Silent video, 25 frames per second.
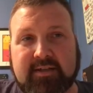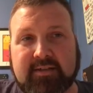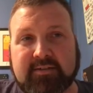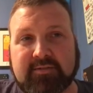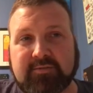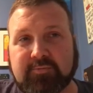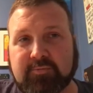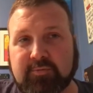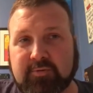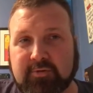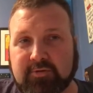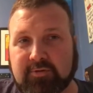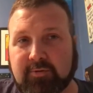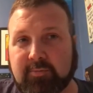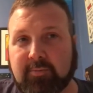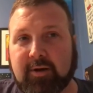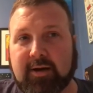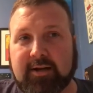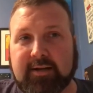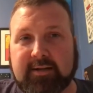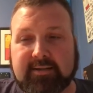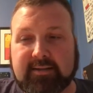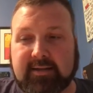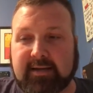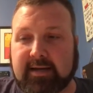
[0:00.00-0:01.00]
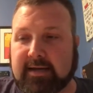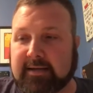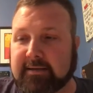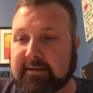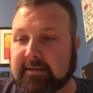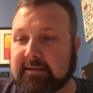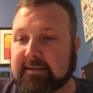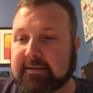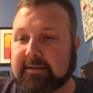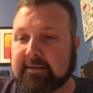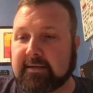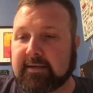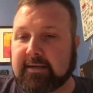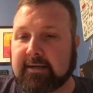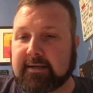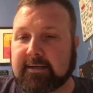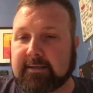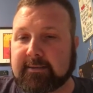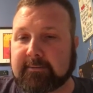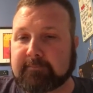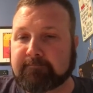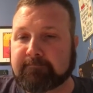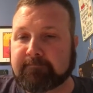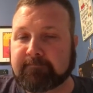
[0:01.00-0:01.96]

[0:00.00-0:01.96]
and we'll do a break of that.